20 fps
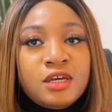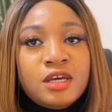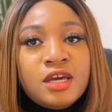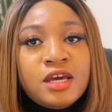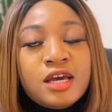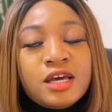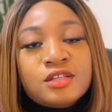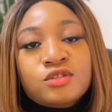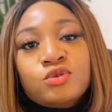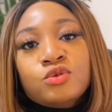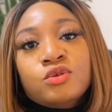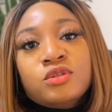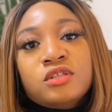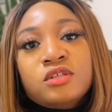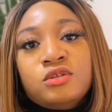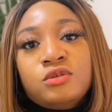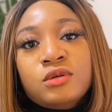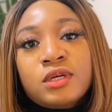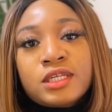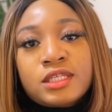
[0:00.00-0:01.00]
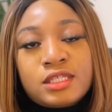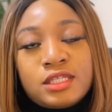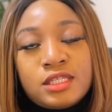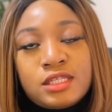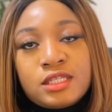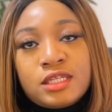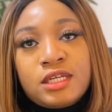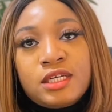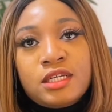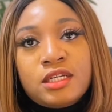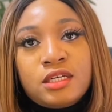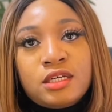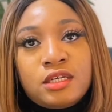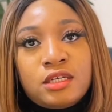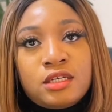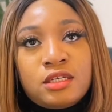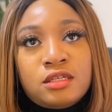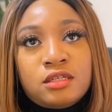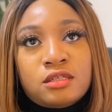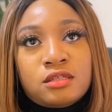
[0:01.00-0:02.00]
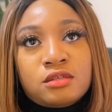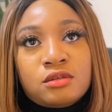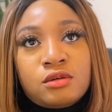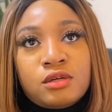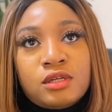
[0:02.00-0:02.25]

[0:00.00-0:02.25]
And so the UX designer is all